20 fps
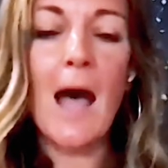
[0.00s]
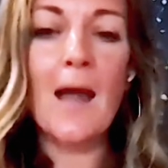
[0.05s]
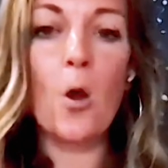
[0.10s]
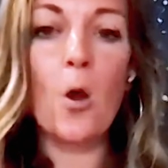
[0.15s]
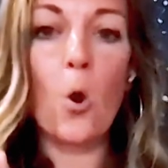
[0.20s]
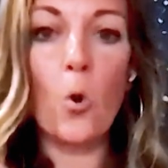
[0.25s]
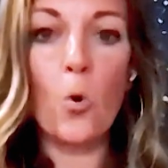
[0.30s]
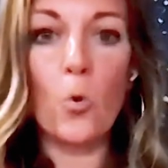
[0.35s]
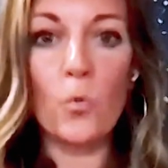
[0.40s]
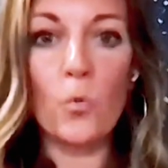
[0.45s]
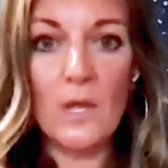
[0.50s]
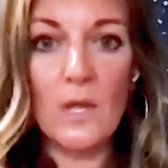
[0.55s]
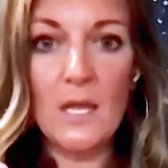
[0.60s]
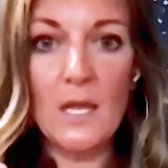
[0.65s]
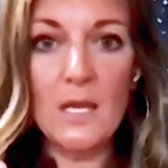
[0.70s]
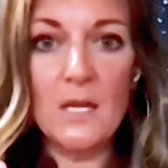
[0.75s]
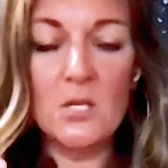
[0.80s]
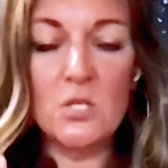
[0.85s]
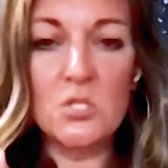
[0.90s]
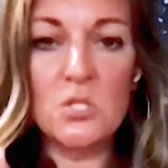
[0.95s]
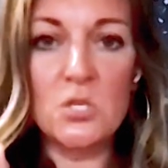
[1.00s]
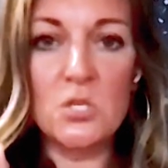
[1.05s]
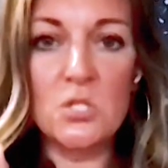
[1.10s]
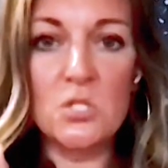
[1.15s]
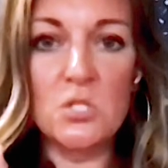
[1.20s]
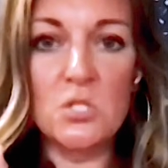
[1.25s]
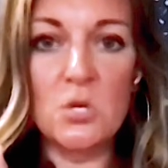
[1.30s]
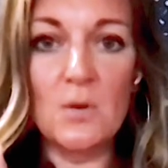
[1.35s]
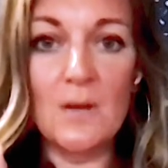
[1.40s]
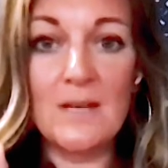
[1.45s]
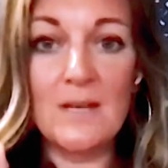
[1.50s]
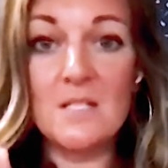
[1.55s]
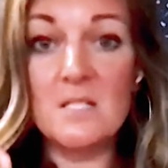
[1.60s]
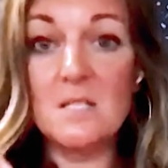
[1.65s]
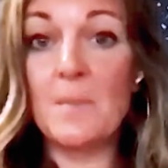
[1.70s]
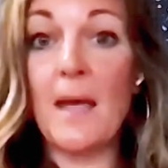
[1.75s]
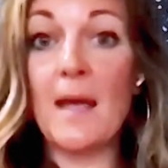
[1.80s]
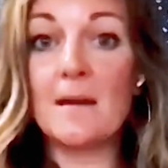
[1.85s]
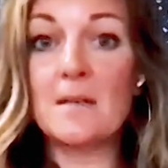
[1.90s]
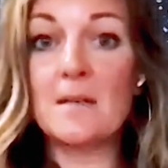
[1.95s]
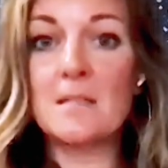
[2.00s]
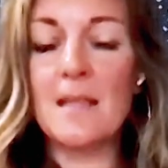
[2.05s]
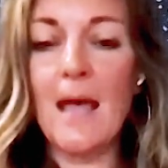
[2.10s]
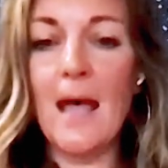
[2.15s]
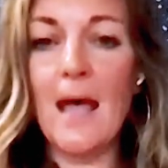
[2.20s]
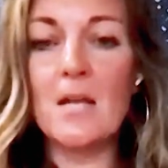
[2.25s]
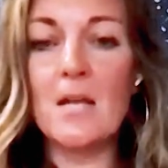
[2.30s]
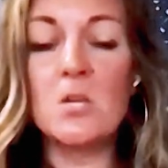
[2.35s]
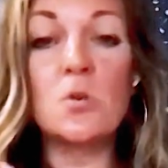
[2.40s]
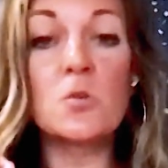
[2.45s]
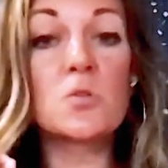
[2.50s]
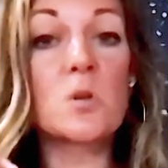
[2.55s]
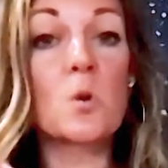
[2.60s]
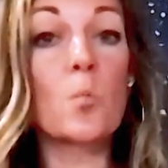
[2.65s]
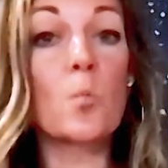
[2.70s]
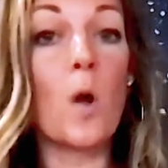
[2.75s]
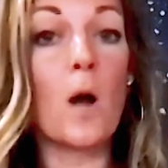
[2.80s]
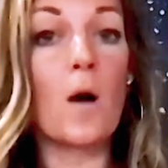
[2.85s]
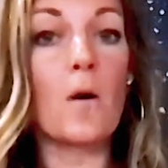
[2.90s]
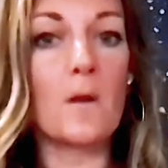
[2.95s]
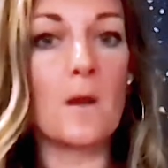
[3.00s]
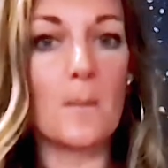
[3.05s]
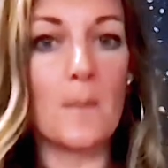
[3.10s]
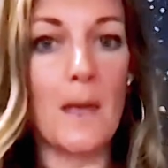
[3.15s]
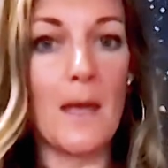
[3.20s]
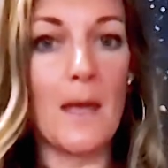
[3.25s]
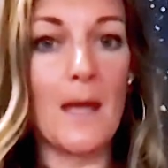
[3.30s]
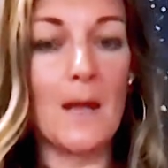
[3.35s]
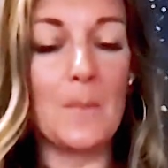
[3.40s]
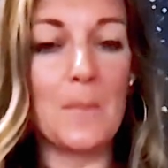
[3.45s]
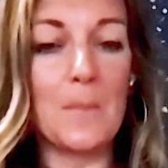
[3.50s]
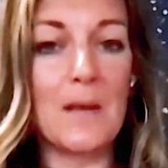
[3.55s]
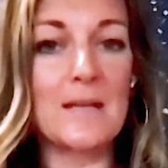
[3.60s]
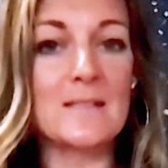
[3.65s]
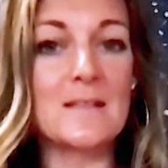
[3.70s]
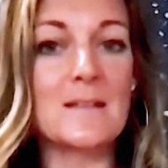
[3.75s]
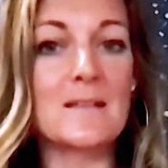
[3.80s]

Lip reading: not only should you expect that, you should welcome it,